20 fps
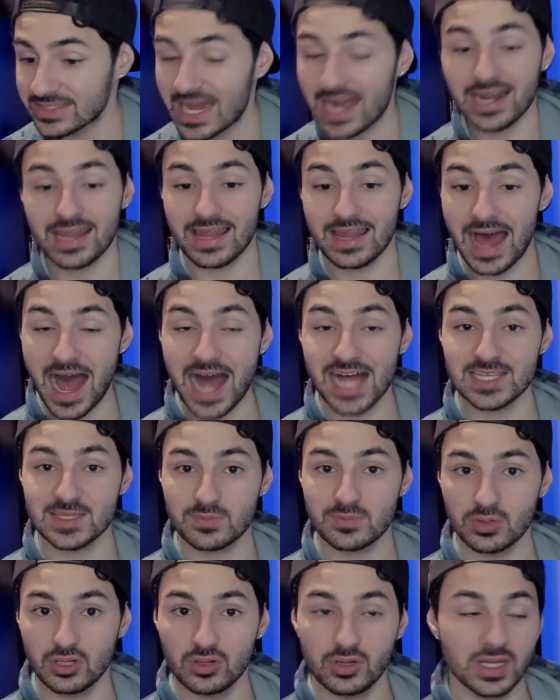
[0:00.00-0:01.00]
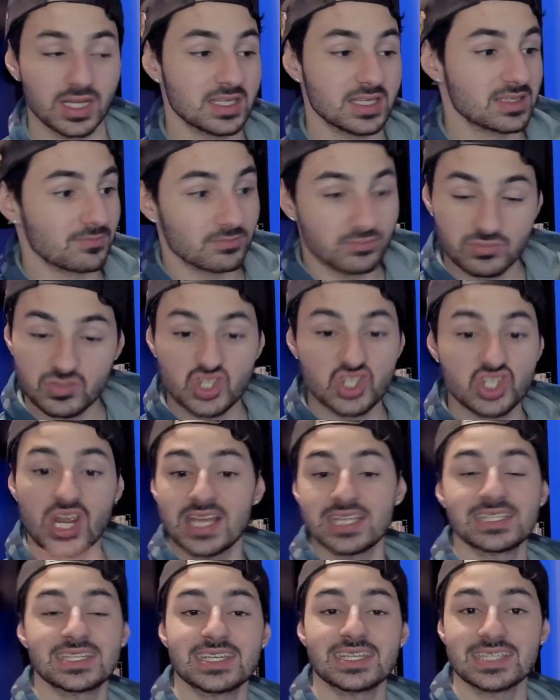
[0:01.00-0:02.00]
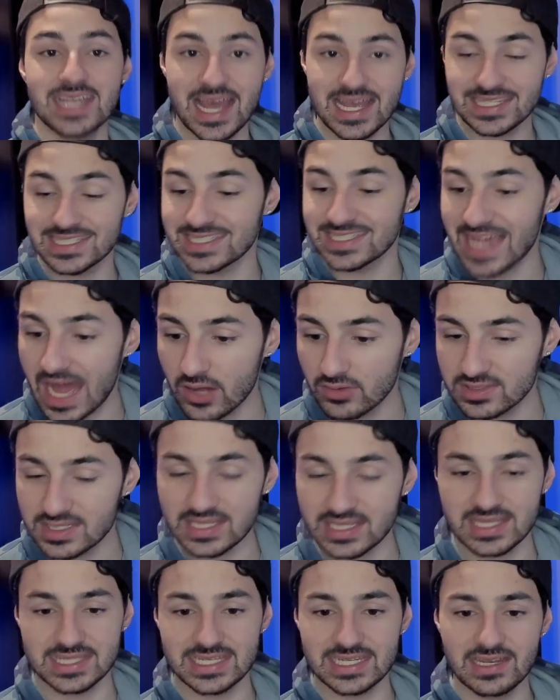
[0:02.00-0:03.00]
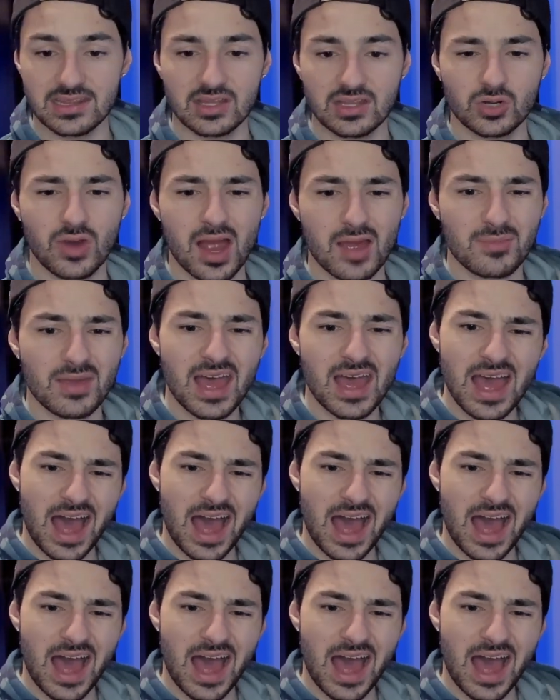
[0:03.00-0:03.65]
out of the hospital and chased his ass down to the scene of the crime.